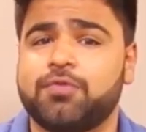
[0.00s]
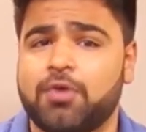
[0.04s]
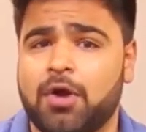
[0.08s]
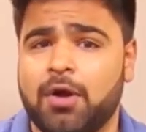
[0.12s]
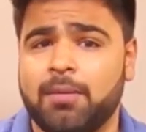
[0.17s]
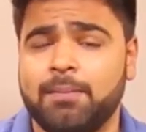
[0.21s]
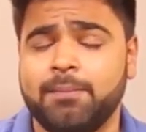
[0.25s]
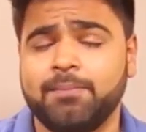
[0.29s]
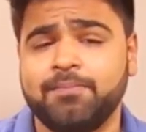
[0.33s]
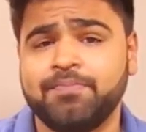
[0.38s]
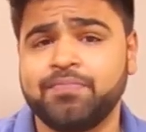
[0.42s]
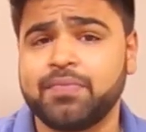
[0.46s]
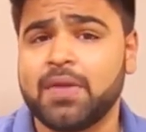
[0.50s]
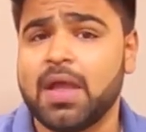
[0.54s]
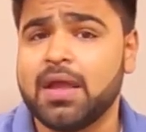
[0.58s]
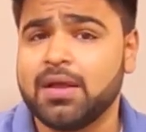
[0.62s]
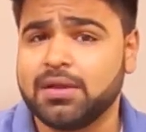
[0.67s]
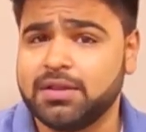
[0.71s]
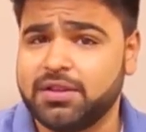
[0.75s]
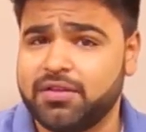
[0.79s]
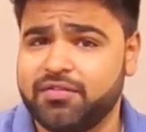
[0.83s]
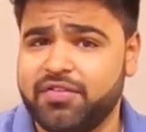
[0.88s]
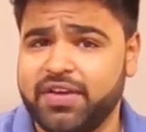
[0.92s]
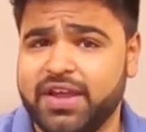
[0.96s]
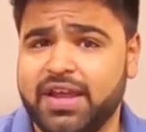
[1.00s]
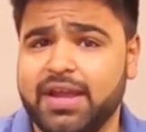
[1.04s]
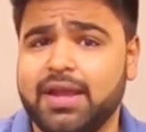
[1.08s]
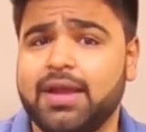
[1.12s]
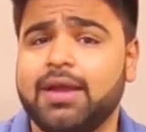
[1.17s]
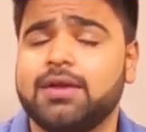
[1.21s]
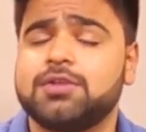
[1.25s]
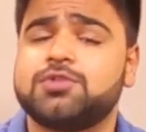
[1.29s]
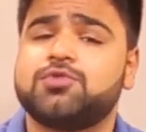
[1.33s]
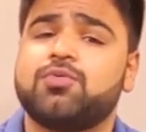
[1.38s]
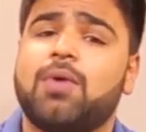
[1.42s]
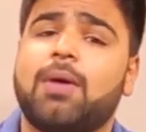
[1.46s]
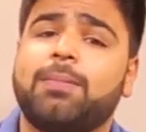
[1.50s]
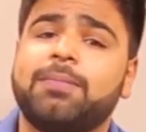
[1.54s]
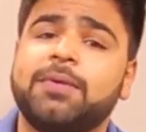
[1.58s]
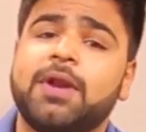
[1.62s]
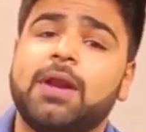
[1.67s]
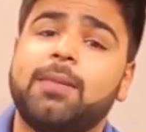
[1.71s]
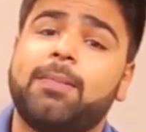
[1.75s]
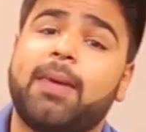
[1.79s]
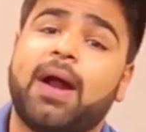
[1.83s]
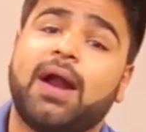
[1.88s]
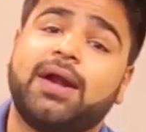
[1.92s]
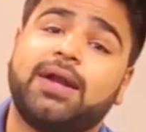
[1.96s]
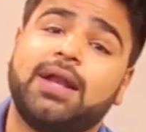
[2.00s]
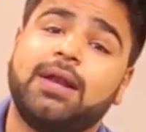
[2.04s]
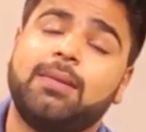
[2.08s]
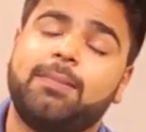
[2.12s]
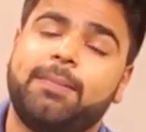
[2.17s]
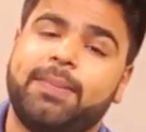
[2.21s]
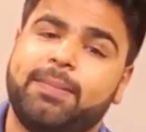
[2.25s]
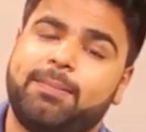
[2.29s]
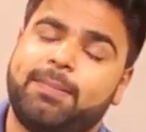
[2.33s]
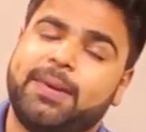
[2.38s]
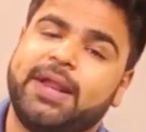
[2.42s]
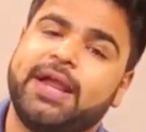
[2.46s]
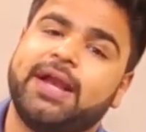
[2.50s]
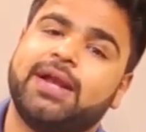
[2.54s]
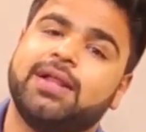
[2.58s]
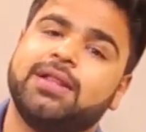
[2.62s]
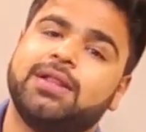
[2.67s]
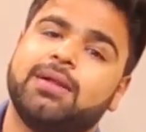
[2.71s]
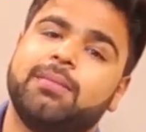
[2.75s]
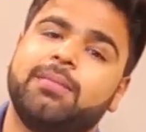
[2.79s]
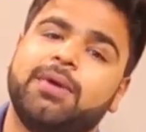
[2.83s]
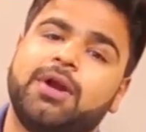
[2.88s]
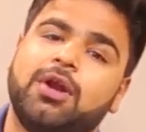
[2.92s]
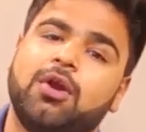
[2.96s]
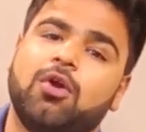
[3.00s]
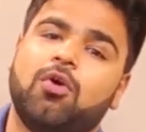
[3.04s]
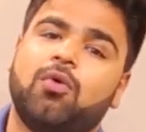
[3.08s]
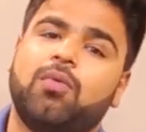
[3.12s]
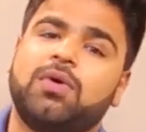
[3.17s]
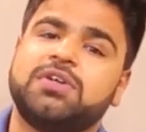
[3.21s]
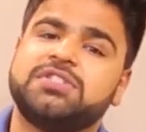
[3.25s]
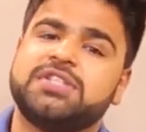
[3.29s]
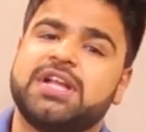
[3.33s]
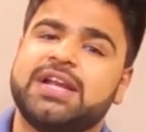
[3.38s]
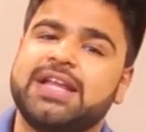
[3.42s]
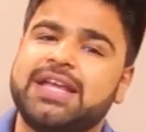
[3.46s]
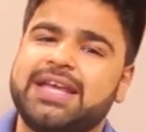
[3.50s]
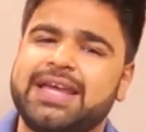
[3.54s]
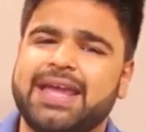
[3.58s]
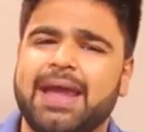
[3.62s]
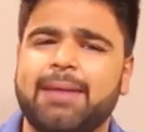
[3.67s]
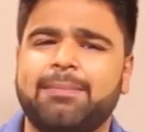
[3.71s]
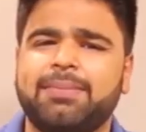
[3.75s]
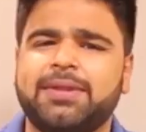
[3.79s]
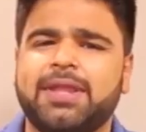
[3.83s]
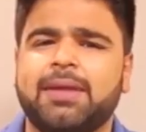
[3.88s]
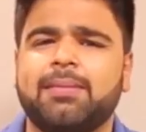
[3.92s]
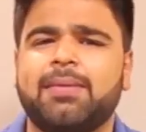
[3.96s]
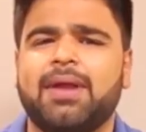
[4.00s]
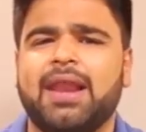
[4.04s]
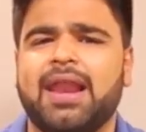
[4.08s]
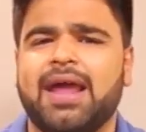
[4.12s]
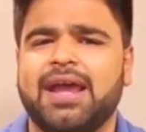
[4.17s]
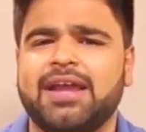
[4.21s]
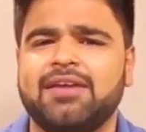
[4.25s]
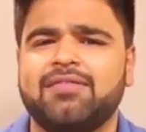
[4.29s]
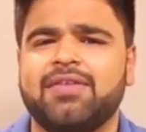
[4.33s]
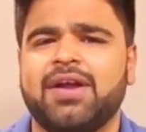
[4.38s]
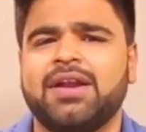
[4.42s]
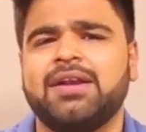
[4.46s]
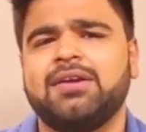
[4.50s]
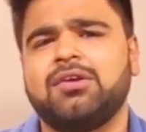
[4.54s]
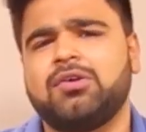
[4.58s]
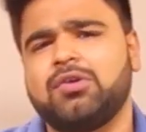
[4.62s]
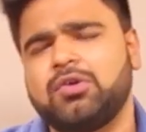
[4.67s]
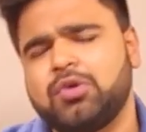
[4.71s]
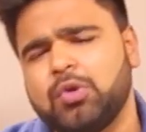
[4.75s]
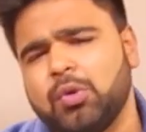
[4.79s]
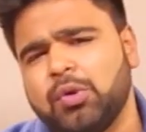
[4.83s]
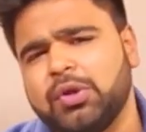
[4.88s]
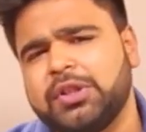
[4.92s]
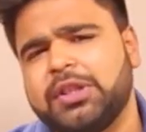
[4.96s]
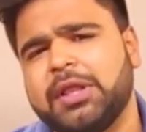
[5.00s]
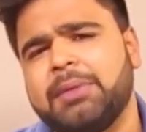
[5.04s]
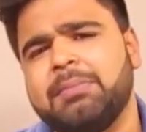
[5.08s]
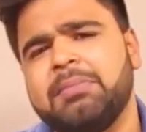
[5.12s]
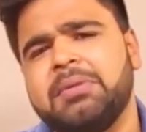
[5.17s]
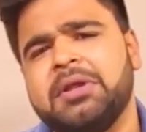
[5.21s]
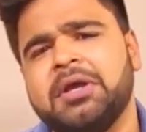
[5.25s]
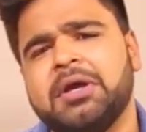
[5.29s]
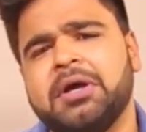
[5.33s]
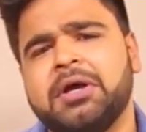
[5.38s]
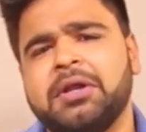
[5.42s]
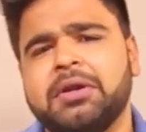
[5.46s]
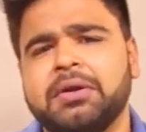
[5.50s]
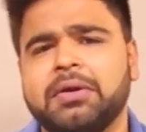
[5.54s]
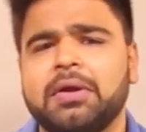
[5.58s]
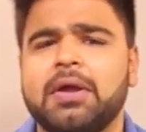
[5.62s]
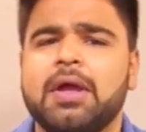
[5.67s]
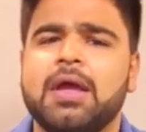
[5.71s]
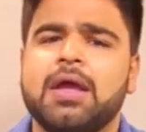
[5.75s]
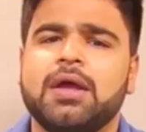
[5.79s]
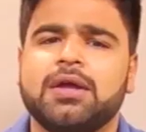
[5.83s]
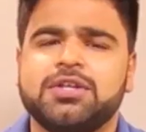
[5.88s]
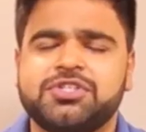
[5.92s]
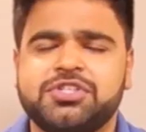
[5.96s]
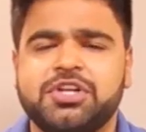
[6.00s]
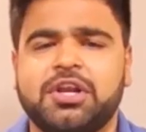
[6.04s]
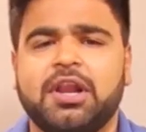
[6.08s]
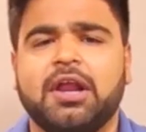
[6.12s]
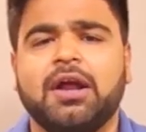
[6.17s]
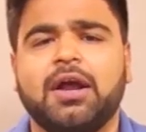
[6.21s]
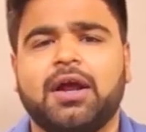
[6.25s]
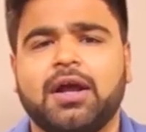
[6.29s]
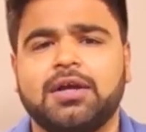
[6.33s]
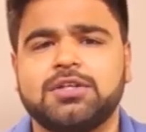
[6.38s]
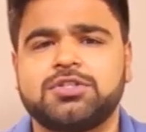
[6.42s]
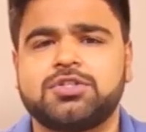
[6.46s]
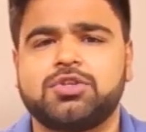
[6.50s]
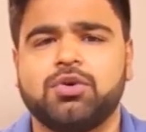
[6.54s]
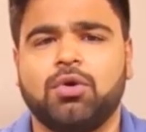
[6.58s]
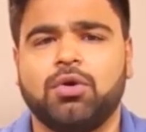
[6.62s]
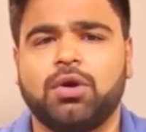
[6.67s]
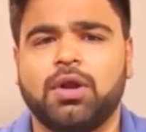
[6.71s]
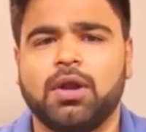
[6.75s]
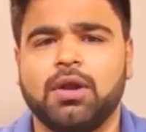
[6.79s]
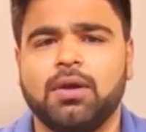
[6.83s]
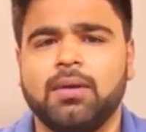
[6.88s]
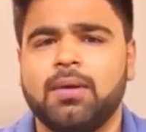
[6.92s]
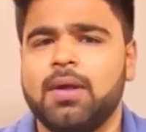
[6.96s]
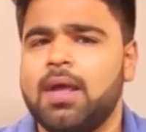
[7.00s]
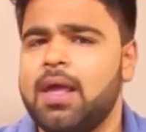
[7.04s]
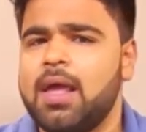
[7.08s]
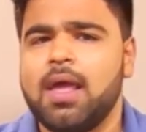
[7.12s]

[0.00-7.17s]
from the way Swapnil Patil played in the middle overs, and he kept them alive and took them near Sri Lanka's total.